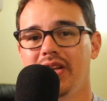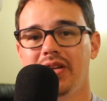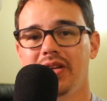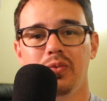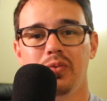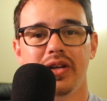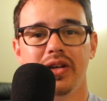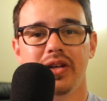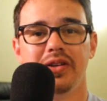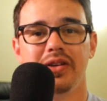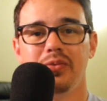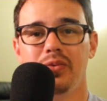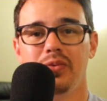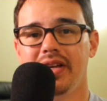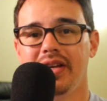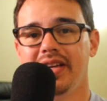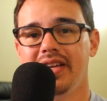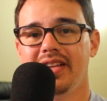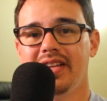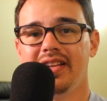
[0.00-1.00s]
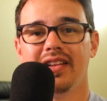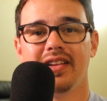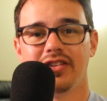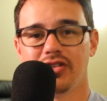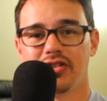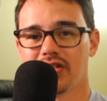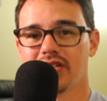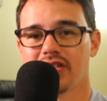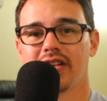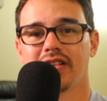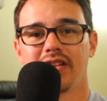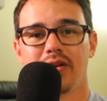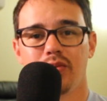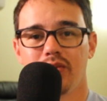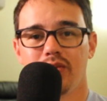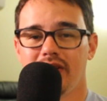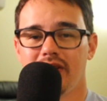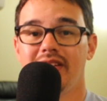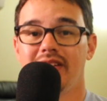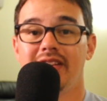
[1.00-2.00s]
we, we," just like they
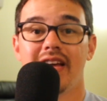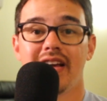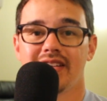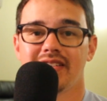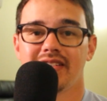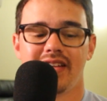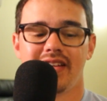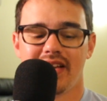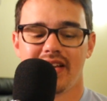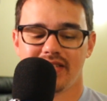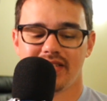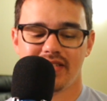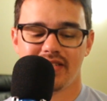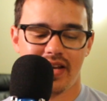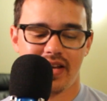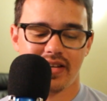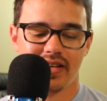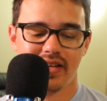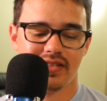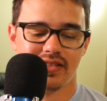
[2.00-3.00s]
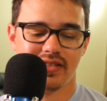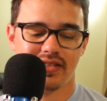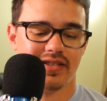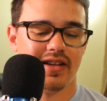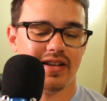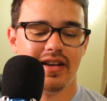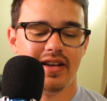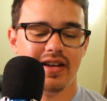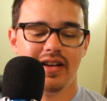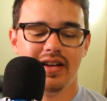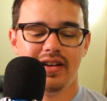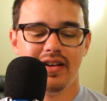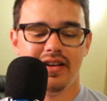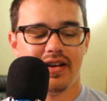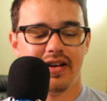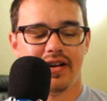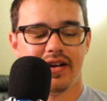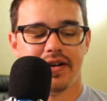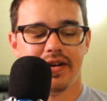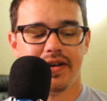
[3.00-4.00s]
would "yes, yes, yes."
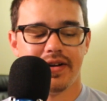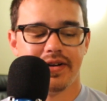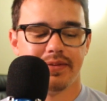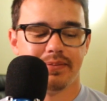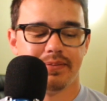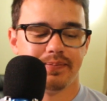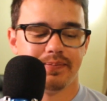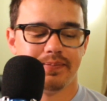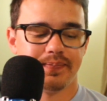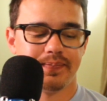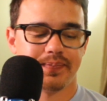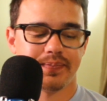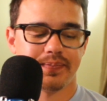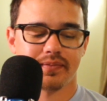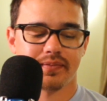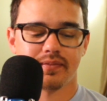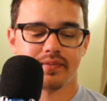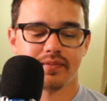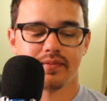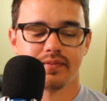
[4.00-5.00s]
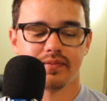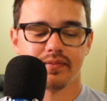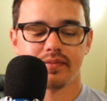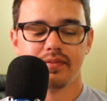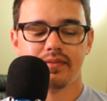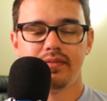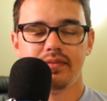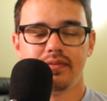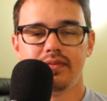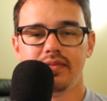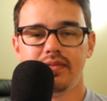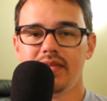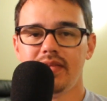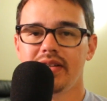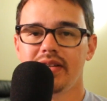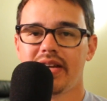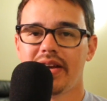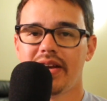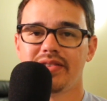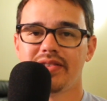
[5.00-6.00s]
Um,
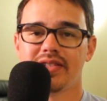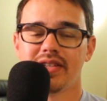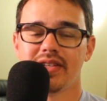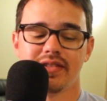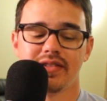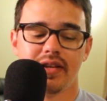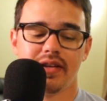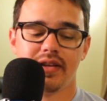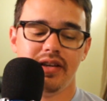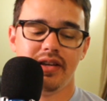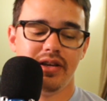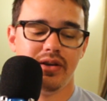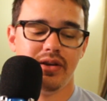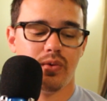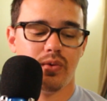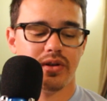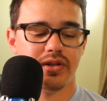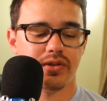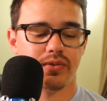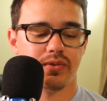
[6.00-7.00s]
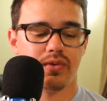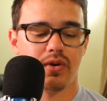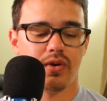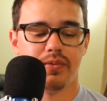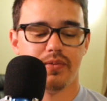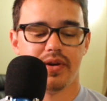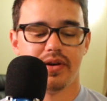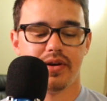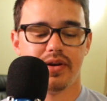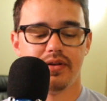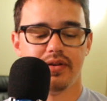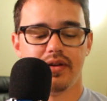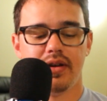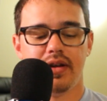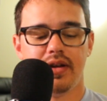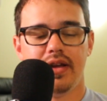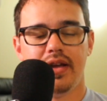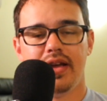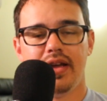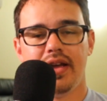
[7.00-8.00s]
Kevin says that he wants Roman,
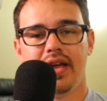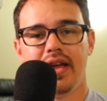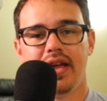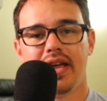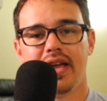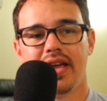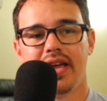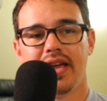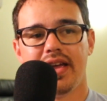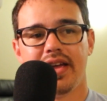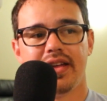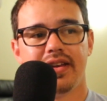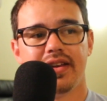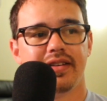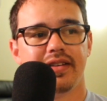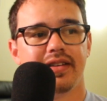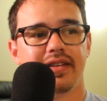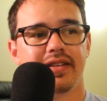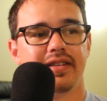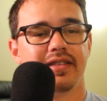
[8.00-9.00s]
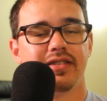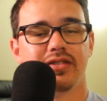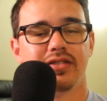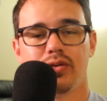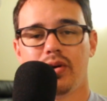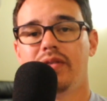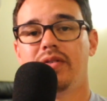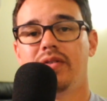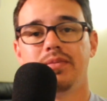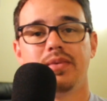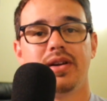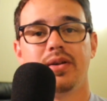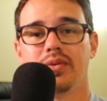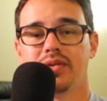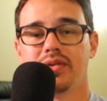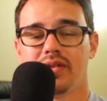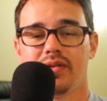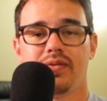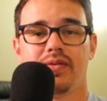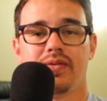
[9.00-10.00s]
and so everybody wants
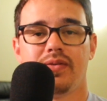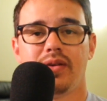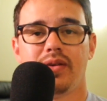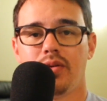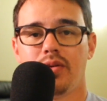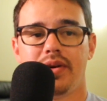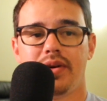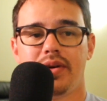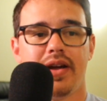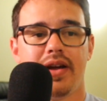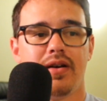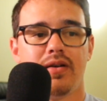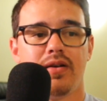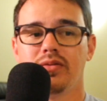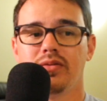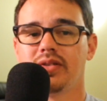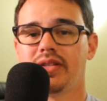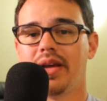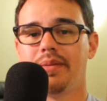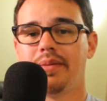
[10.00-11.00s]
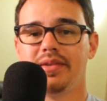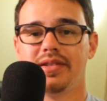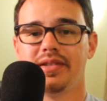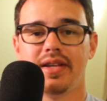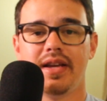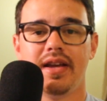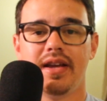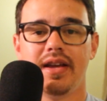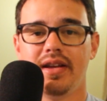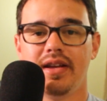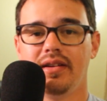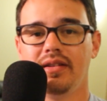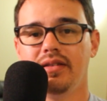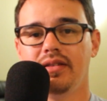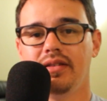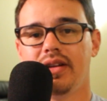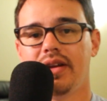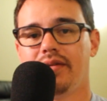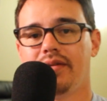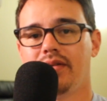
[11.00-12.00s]
to fight Roman now. Sami Zayn,
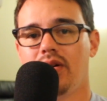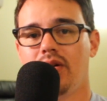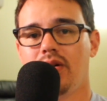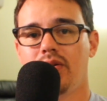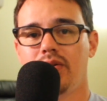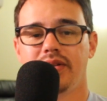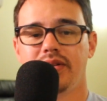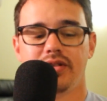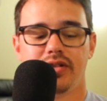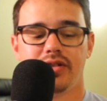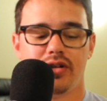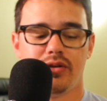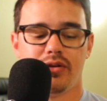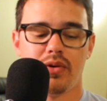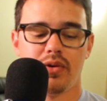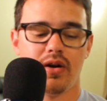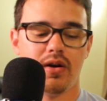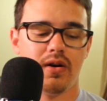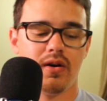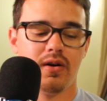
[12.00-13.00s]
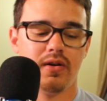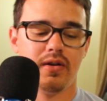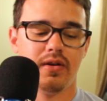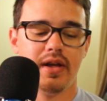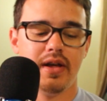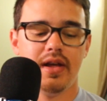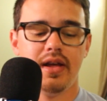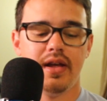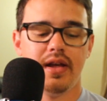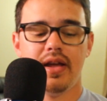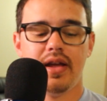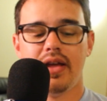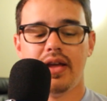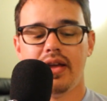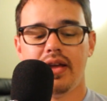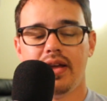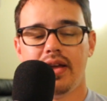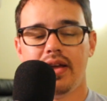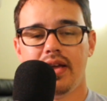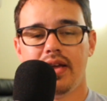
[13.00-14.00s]
Kevin Owens, Jinder Mahal,
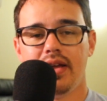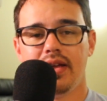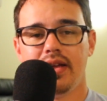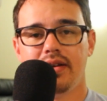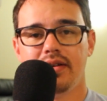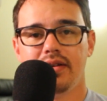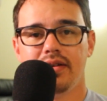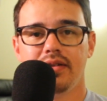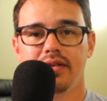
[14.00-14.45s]
and